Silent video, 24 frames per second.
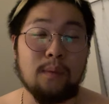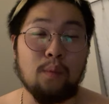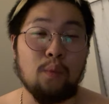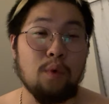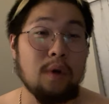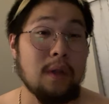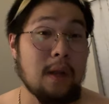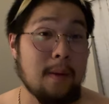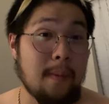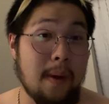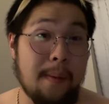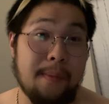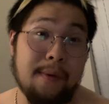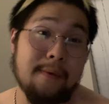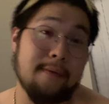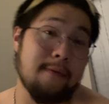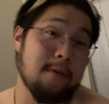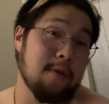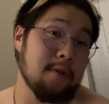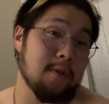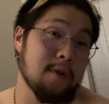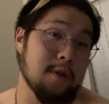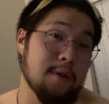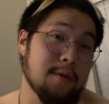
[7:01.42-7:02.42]
one on my
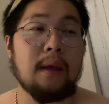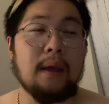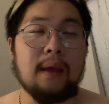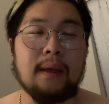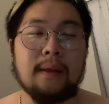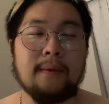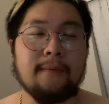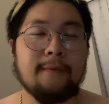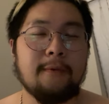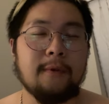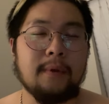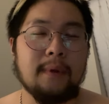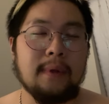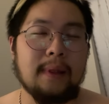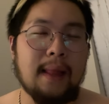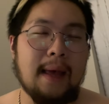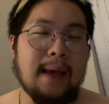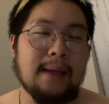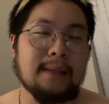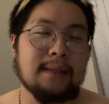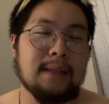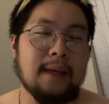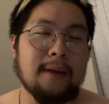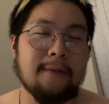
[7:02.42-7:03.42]
portfolio. And for the
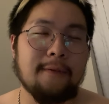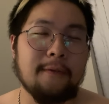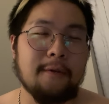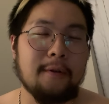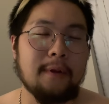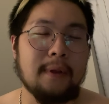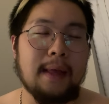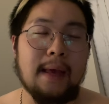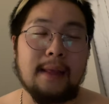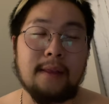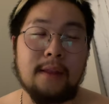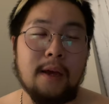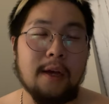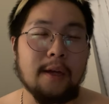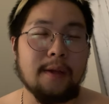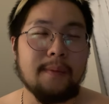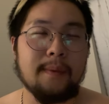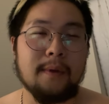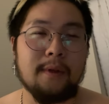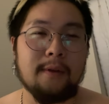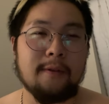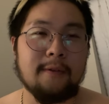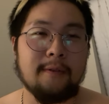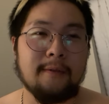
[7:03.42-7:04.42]
last day for that
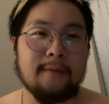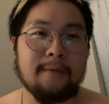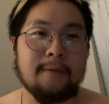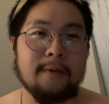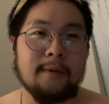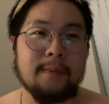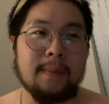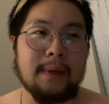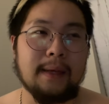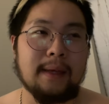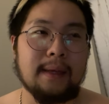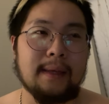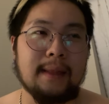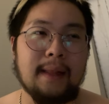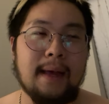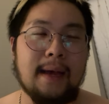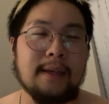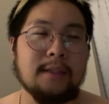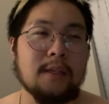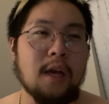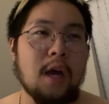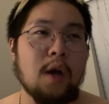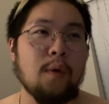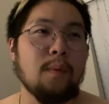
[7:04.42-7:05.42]
documentary filmmaking
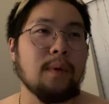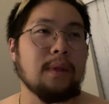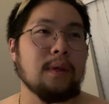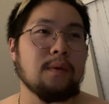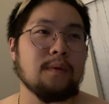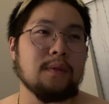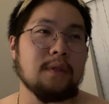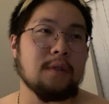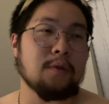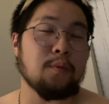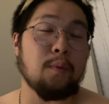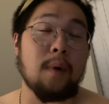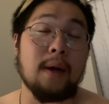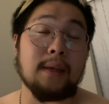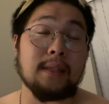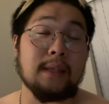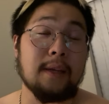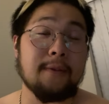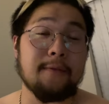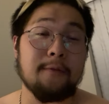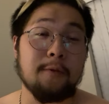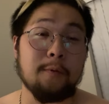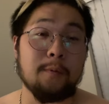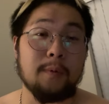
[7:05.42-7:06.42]
class, all we did was just watch
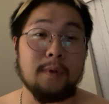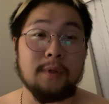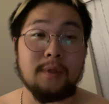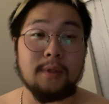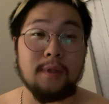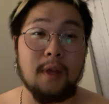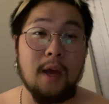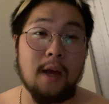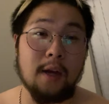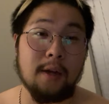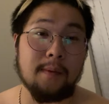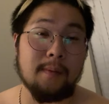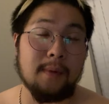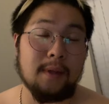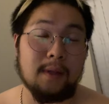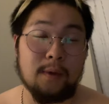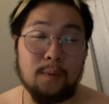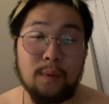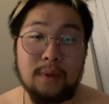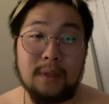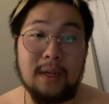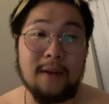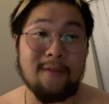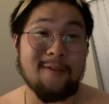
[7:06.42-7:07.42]
everyone's documentary,
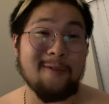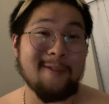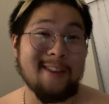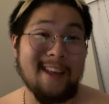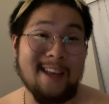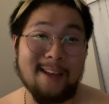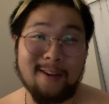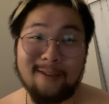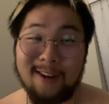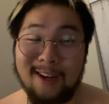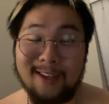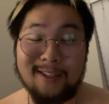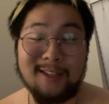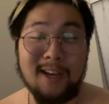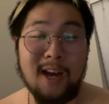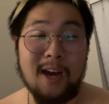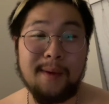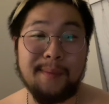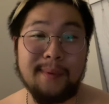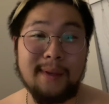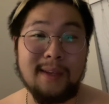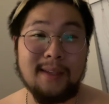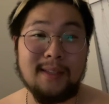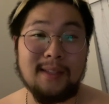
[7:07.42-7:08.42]
which everyone had great
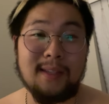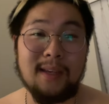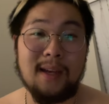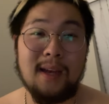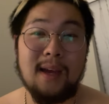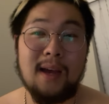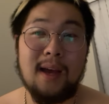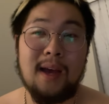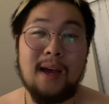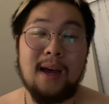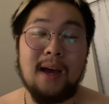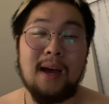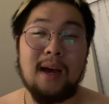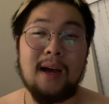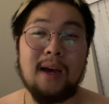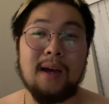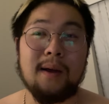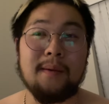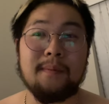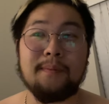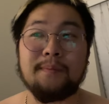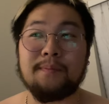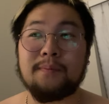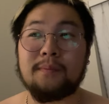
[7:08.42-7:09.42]
topics.
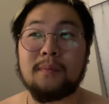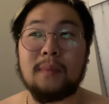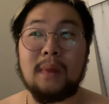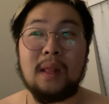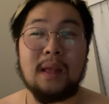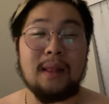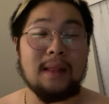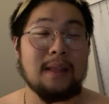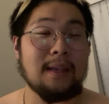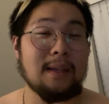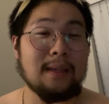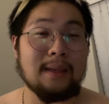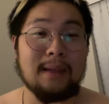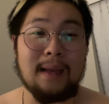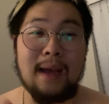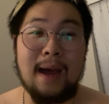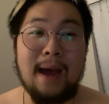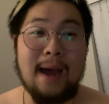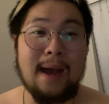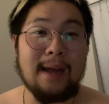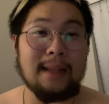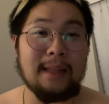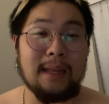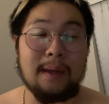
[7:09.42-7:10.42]
Um, the
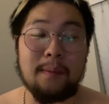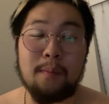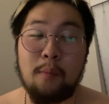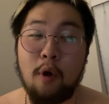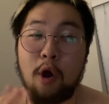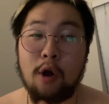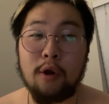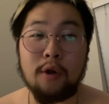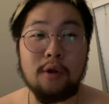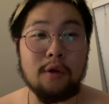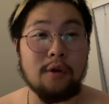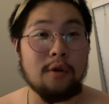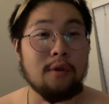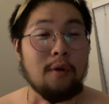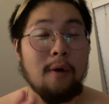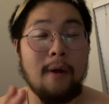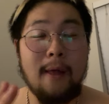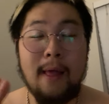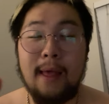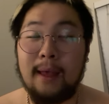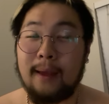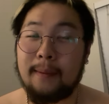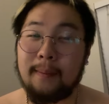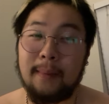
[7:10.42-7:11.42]
guy named Marco,
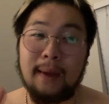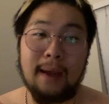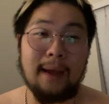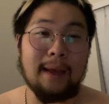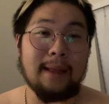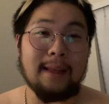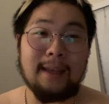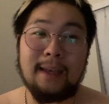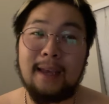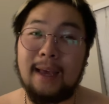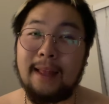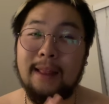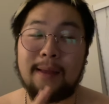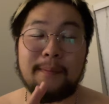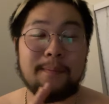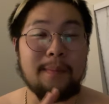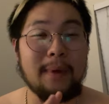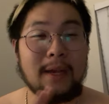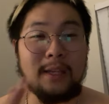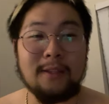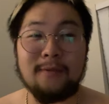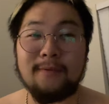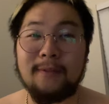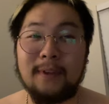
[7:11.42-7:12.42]
man, he had the
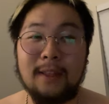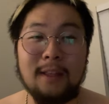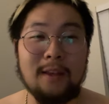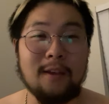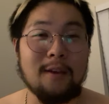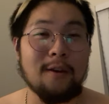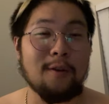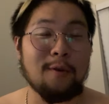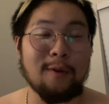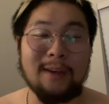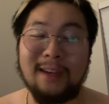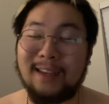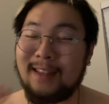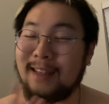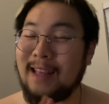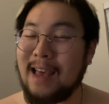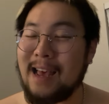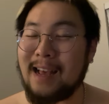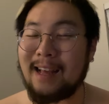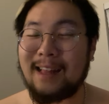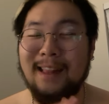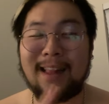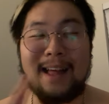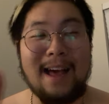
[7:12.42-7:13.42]
best video in
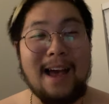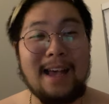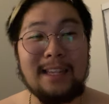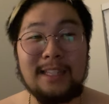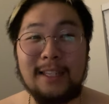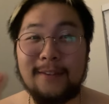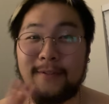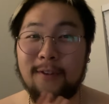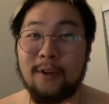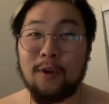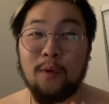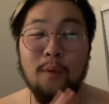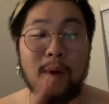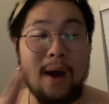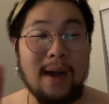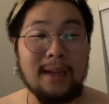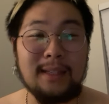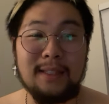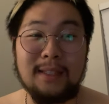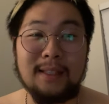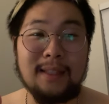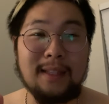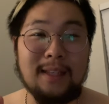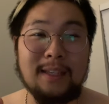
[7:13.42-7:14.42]
that class. If you're
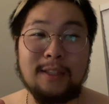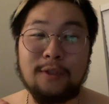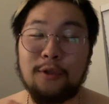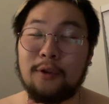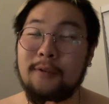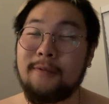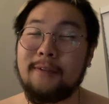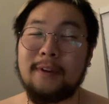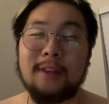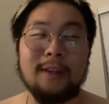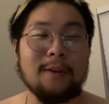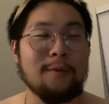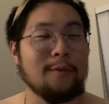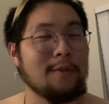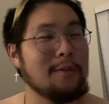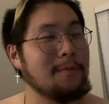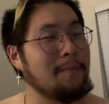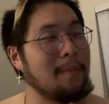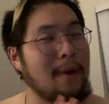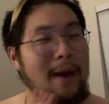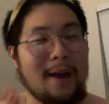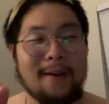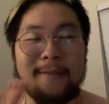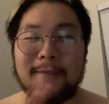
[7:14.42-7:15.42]
watching this, your video is
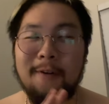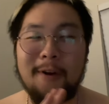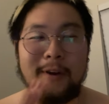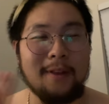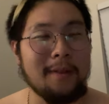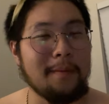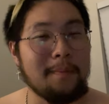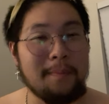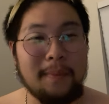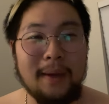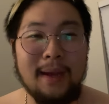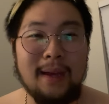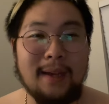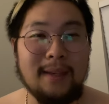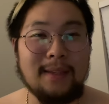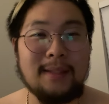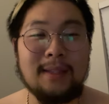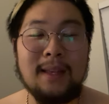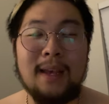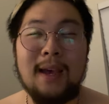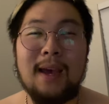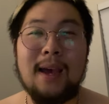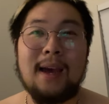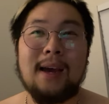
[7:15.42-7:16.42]
by far the
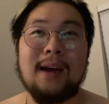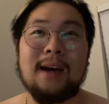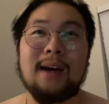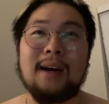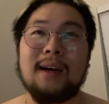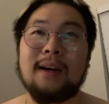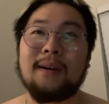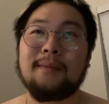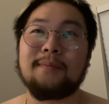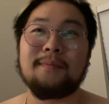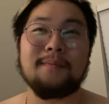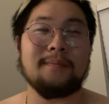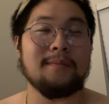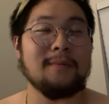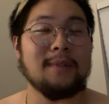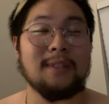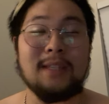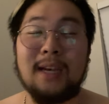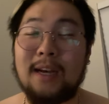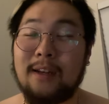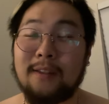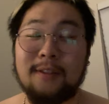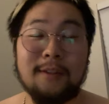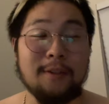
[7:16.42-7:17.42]
best. Um,
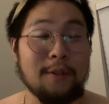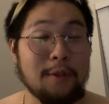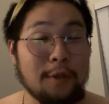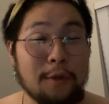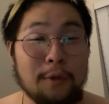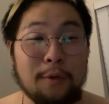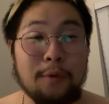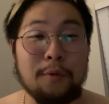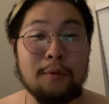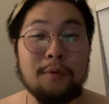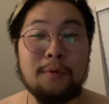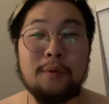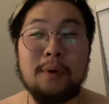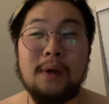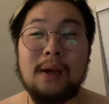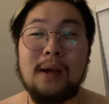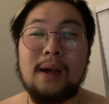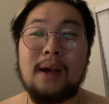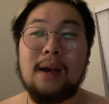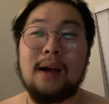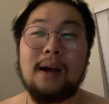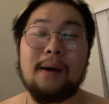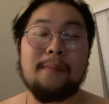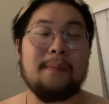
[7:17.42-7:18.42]
shout out to you.
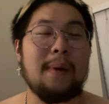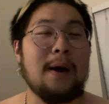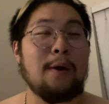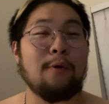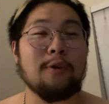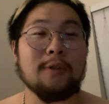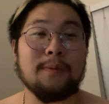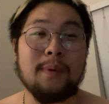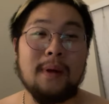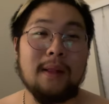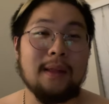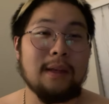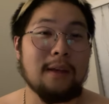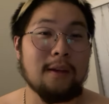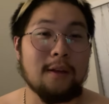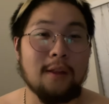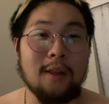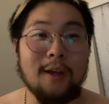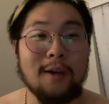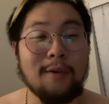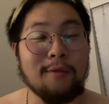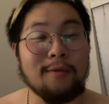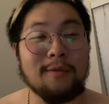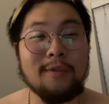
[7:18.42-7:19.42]
Uh, um, mine was probably a
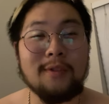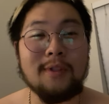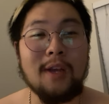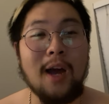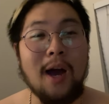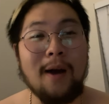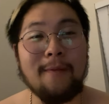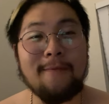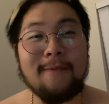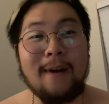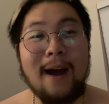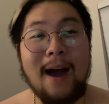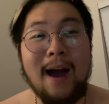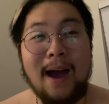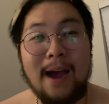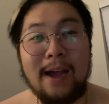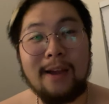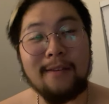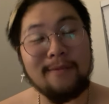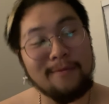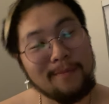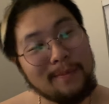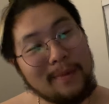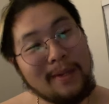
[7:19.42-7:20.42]
close top
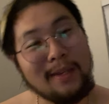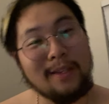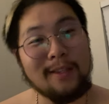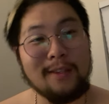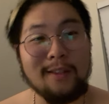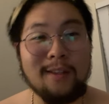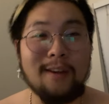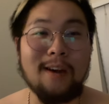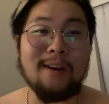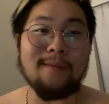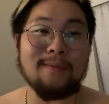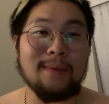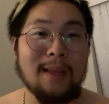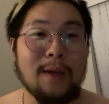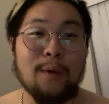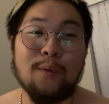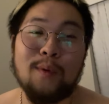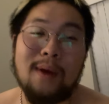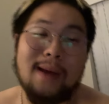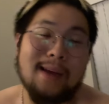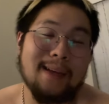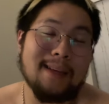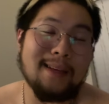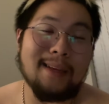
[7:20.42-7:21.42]
five, but you know, I'll take
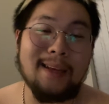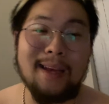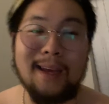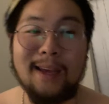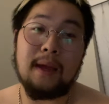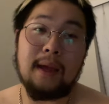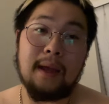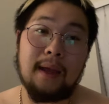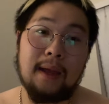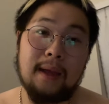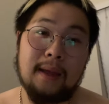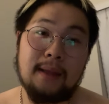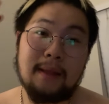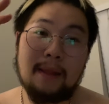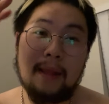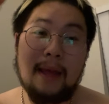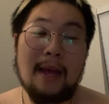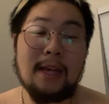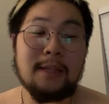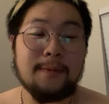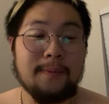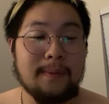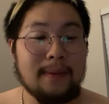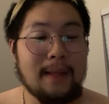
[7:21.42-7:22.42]
what I can get. And
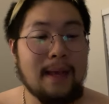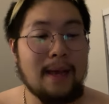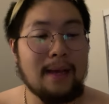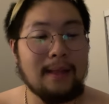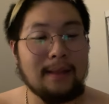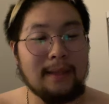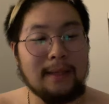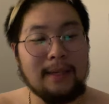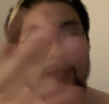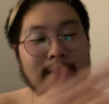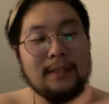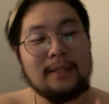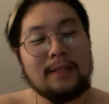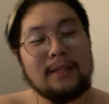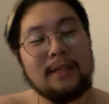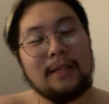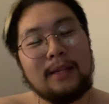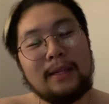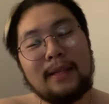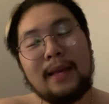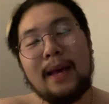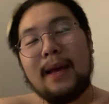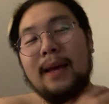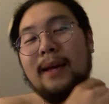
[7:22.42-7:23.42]
last but not
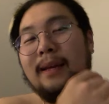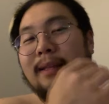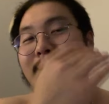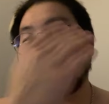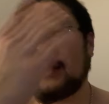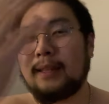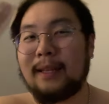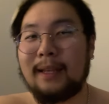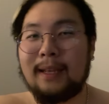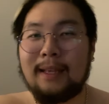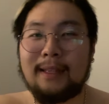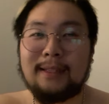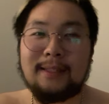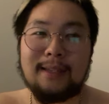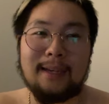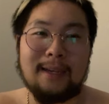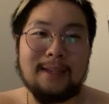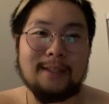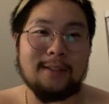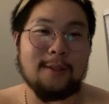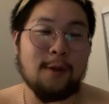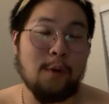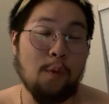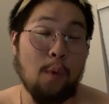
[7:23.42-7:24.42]
least, that leads
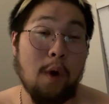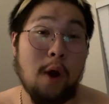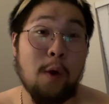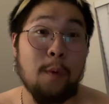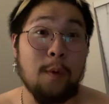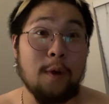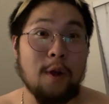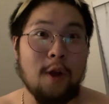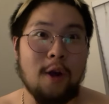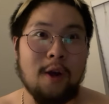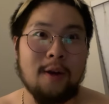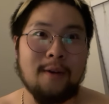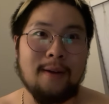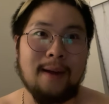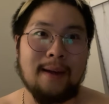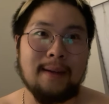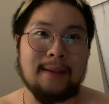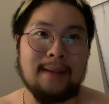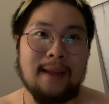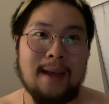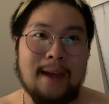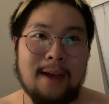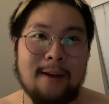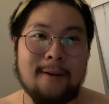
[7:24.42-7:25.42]
us to where we are right
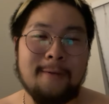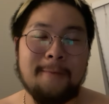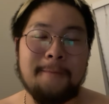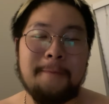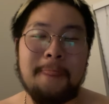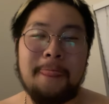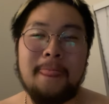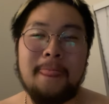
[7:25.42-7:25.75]
now.